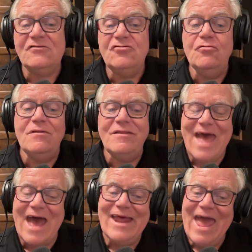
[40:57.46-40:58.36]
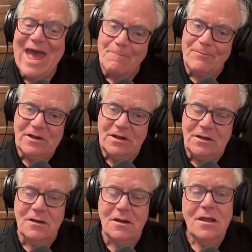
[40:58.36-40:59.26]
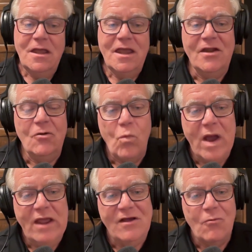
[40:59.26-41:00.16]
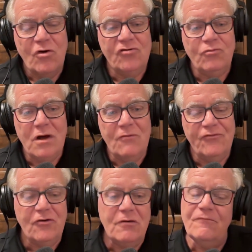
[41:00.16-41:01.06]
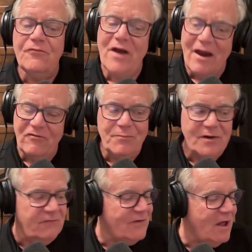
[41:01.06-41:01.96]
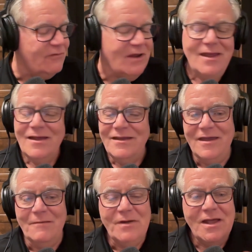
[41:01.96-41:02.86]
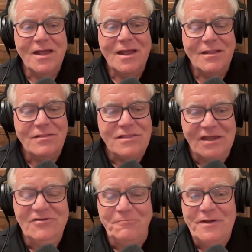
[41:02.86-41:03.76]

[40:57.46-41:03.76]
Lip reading: to that happening in a way that works well for everybody involved? Kim, this has been an